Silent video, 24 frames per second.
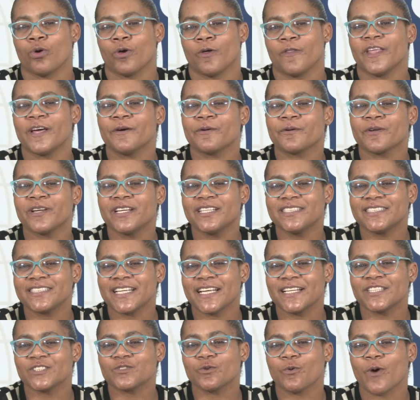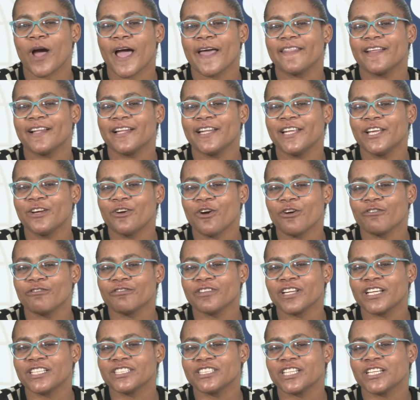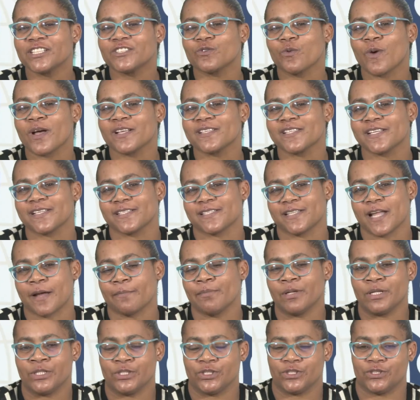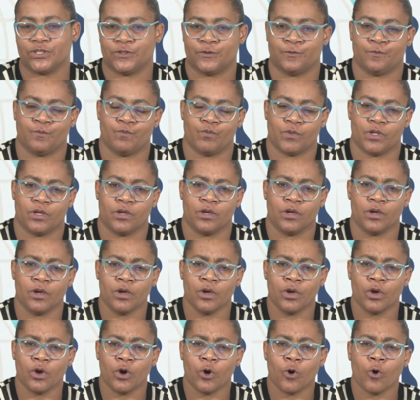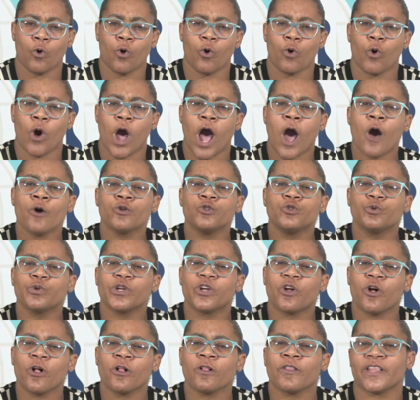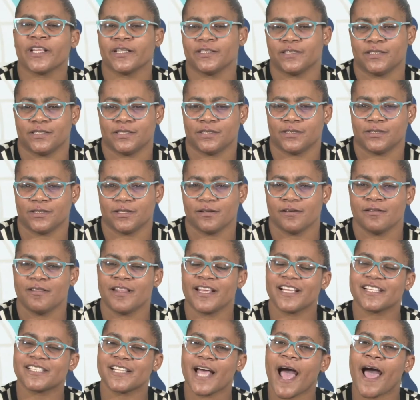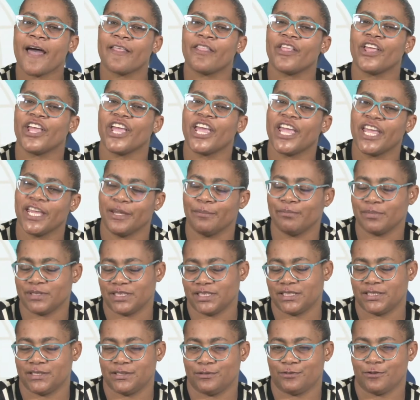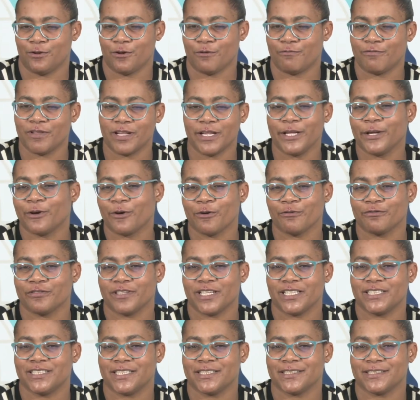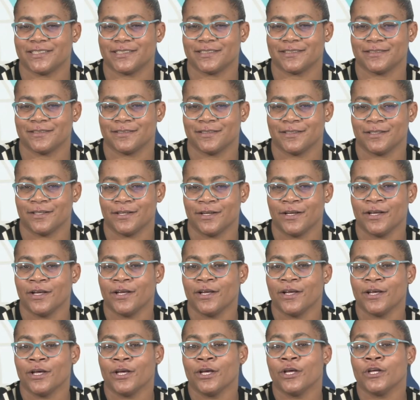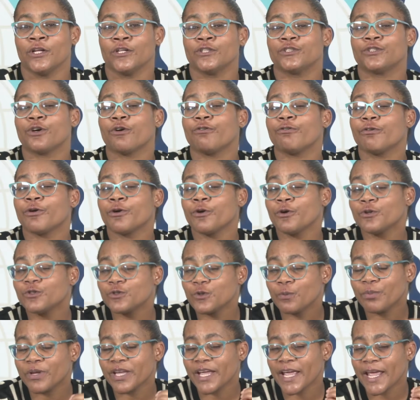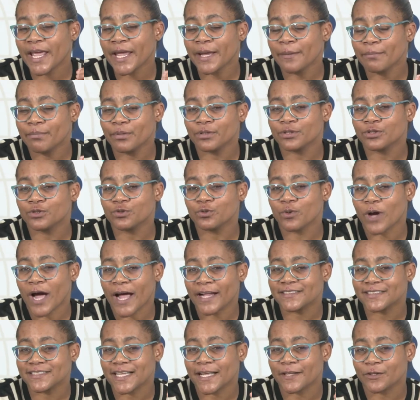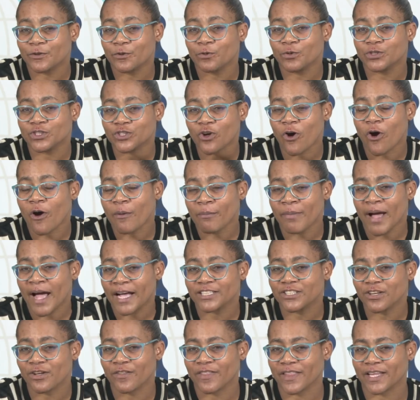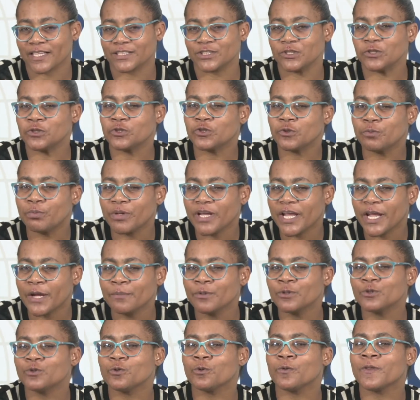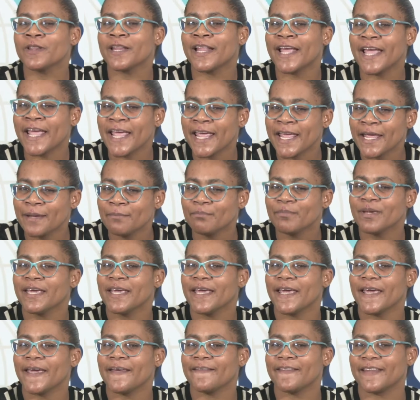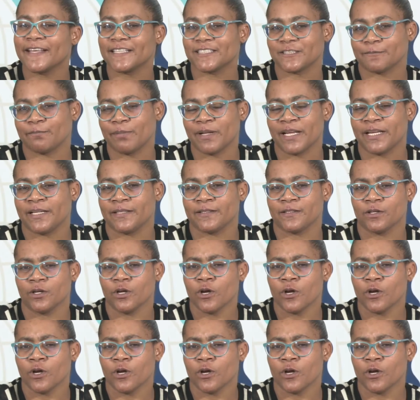the reasons why the League of Nations was established. How do we call this? These are the aims of the League of Nations. So for you to be able to answer, to score marks on this, you should be able to name and explain.